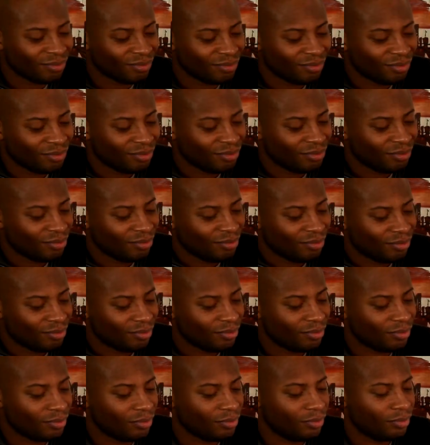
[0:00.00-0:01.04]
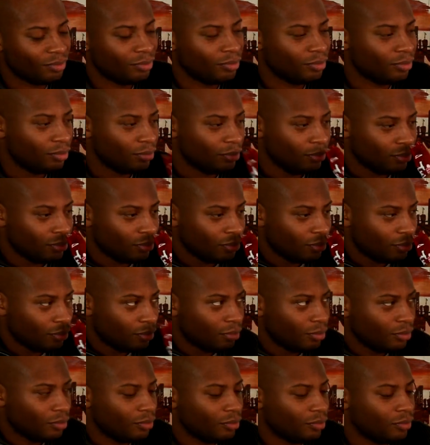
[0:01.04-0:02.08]

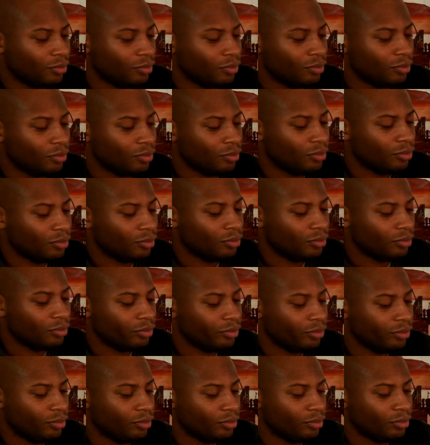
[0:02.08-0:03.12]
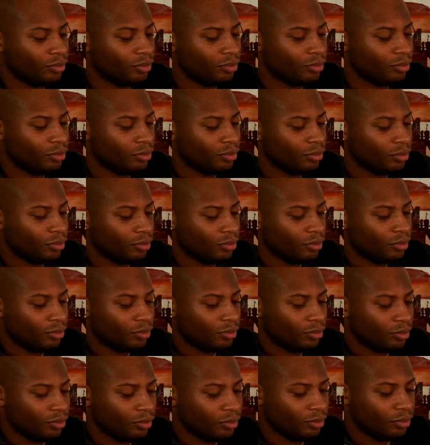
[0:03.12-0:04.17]

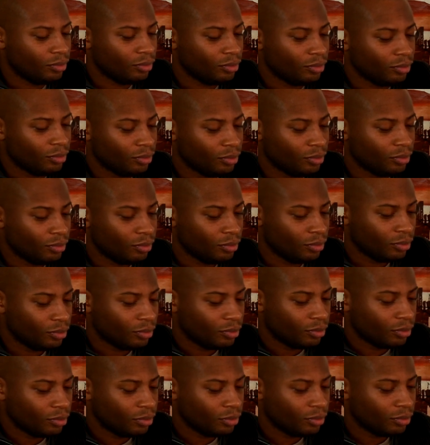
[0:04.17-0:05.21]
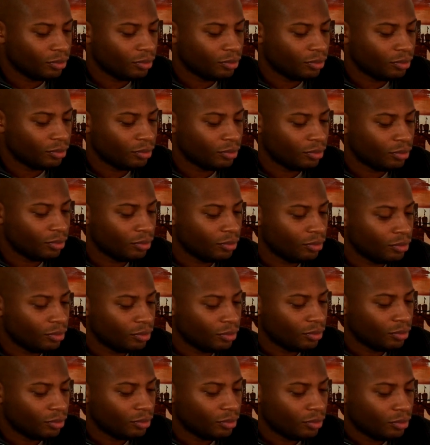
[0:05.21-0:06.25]

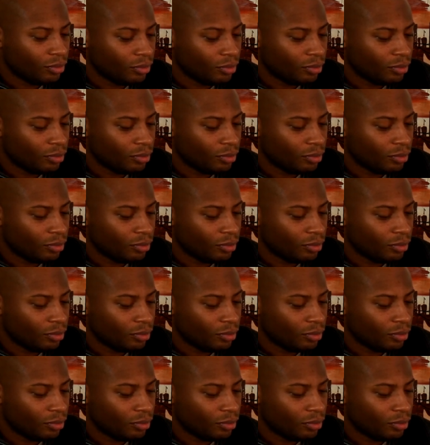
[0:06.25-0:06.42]
(silent)